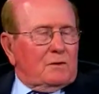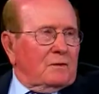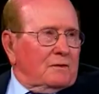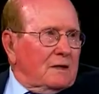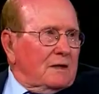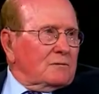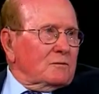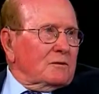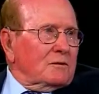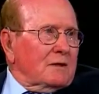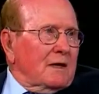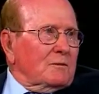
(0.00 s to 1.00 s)
were attached with
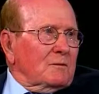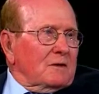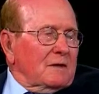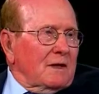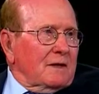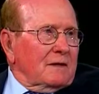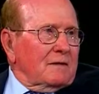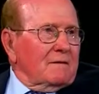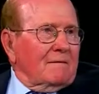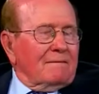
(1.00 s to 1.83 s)
the tank battalion,